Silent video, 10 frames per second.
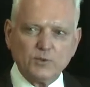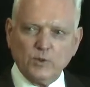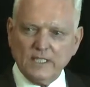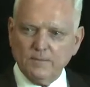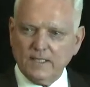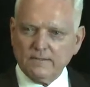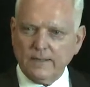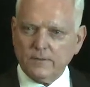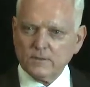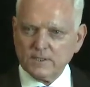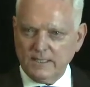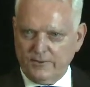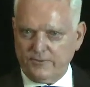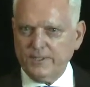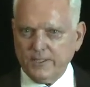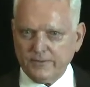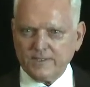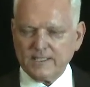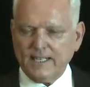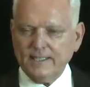20 mid-levels at 3 different
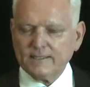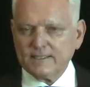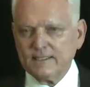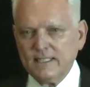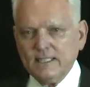sites.